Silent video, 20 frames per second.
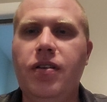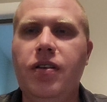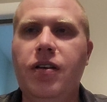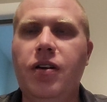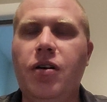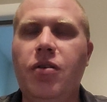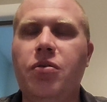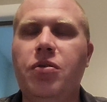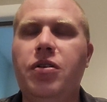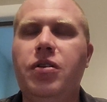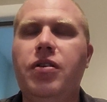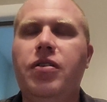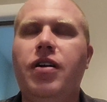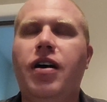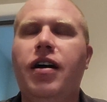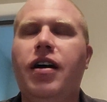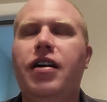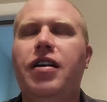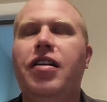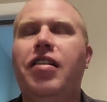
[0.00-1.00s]
You're
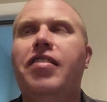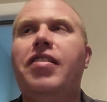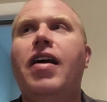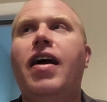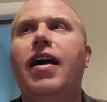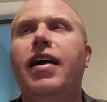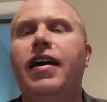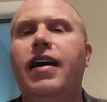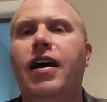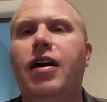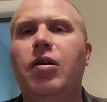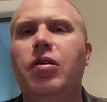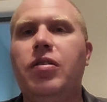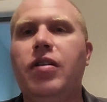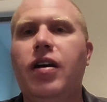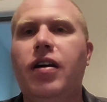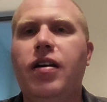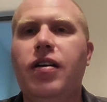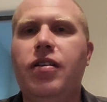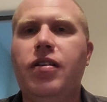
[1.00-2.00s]
not going to just hang out
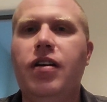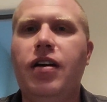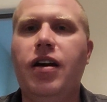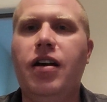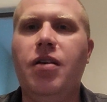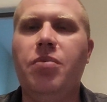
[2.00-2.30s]
at